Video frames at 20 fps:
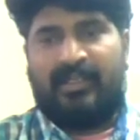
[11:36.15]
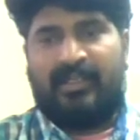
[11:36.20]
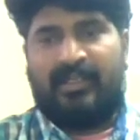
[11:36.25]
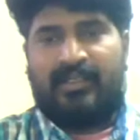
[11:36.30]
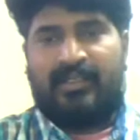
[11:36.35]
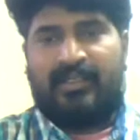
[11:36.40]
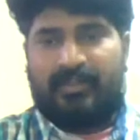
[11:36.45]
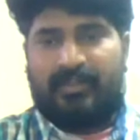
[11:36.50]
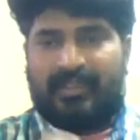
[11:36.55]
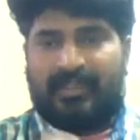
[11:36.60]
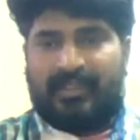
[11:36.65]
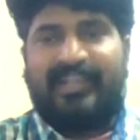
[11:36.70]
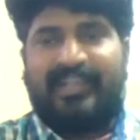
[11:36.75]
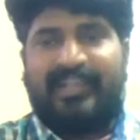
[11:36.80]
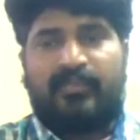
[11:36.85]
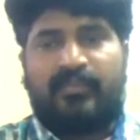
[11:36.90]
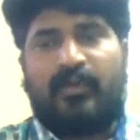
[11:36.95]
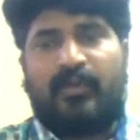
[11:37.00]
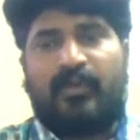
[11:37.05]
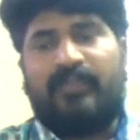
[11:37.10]
So that is
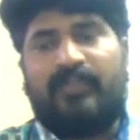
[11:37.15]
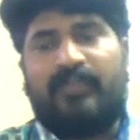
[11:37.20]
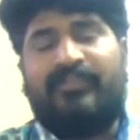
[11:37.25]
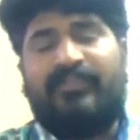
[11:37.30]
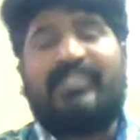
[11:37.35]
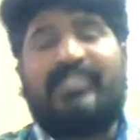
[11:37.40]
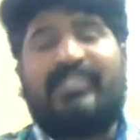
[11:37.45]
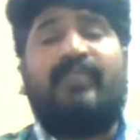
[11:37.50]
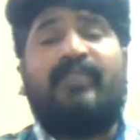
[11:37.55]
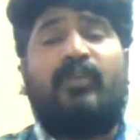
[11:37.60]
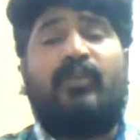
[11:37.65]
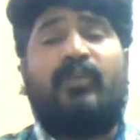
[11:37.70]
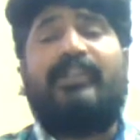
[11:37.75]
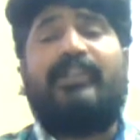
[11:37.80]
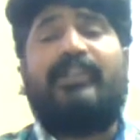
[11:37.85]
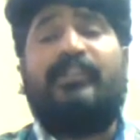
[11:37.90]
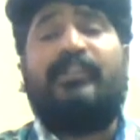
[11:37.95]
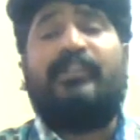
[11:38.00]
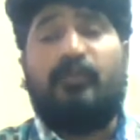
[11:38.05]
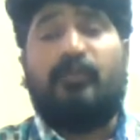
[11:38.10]
what which I wanted
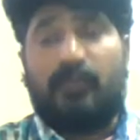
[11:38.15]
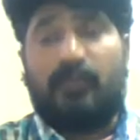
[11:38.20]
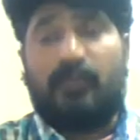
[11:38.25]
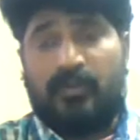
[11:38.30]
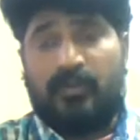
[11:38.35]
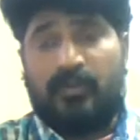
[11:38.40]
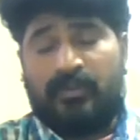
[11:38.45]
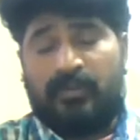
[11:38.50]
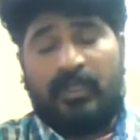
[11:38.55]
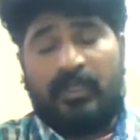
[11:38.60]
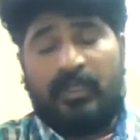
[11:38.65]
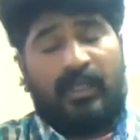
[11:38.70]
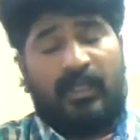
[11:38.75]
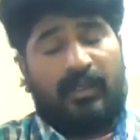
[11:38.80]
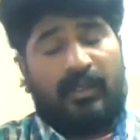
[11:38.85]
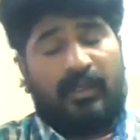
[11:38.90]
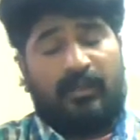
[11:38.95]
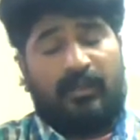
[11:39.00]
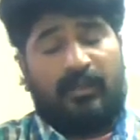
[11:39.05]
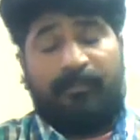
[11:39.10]
you
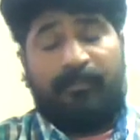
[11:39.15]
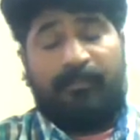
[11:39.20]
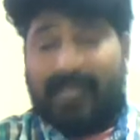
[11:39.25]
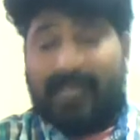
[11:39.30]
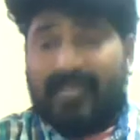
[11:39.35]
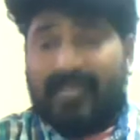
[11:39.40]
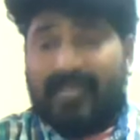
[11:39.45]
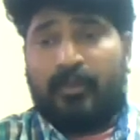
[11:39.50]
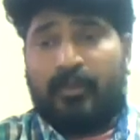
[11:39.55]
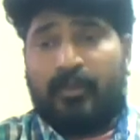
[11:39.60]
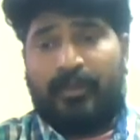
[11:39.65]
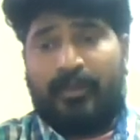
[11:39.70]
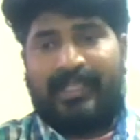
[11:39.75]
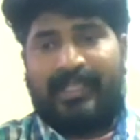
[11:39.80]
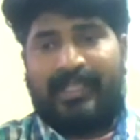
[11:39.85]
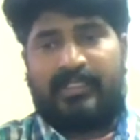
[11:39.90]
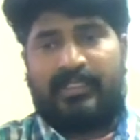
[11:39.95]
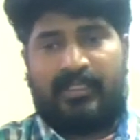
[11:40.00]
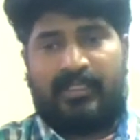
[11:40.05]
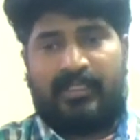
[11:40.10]
to be good
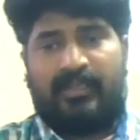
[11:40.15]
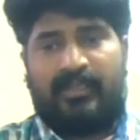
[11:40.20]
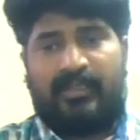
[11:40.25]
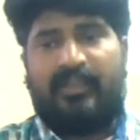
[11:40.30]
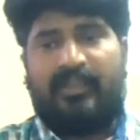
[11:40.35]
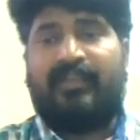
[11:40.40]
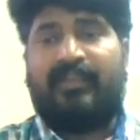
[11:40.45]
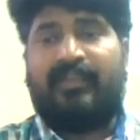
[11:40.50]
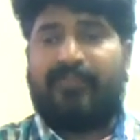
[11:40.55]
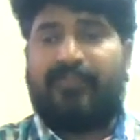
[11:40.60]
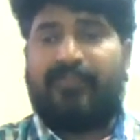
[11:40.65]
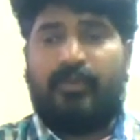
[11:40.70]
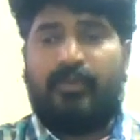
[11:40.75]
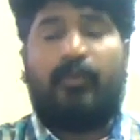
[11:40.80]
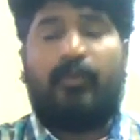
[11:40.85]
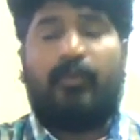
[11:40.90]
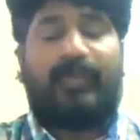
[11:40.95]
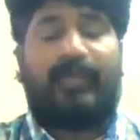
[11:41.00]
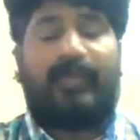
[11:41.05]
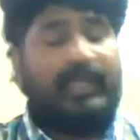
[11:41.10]
at if you
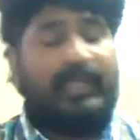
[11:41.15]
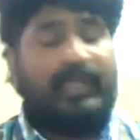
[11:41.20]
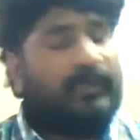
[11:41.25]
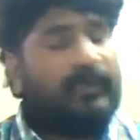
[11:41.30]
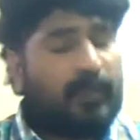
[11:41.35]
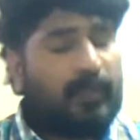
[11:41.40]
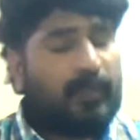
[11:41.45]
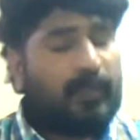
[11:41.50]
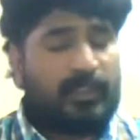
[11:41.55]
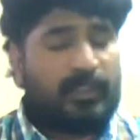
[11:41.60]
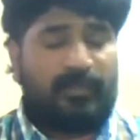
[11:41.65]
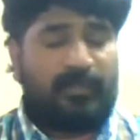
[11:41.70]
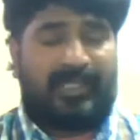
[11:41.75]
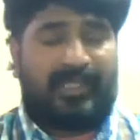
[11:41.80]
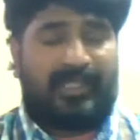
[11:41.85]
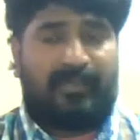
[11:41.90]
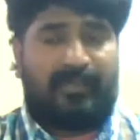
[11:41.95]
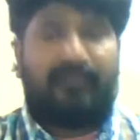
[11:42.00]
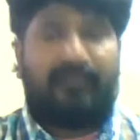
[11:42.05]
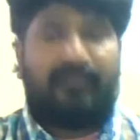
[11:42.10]
really want to
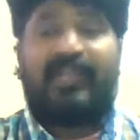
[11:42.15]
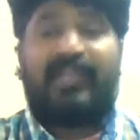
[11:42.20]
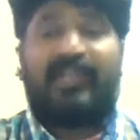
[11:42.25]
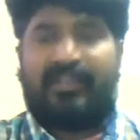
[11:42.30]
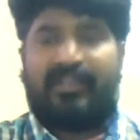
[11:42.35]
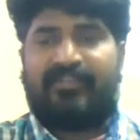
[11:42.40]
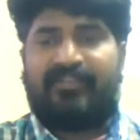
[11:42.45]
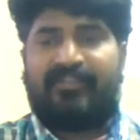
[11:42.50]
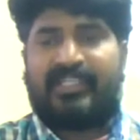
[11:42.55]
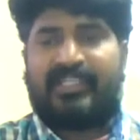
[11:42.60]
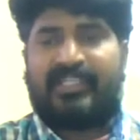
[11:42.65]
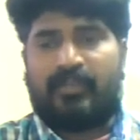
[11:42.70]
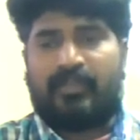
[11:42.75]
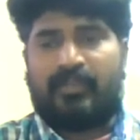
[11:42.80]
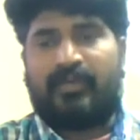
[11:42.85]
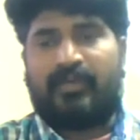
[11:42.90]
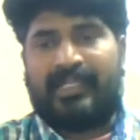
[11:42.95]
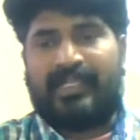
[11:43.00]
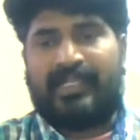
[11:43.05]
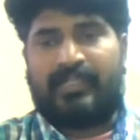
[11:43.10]
become an effective
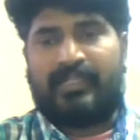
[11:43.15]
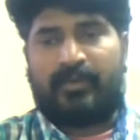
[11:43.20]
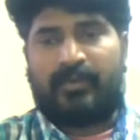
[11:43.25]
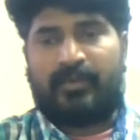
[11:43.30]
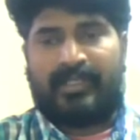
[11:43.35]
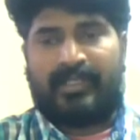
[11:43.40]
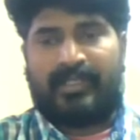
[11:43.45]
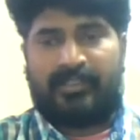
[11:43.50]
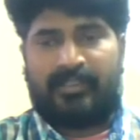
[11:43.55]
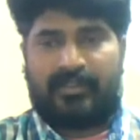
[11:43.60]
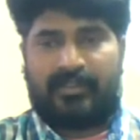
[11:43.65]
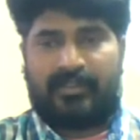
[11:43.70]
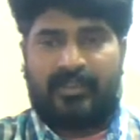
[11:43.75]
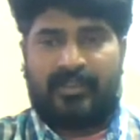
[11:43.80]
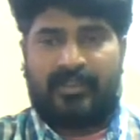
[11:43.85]
creative writer.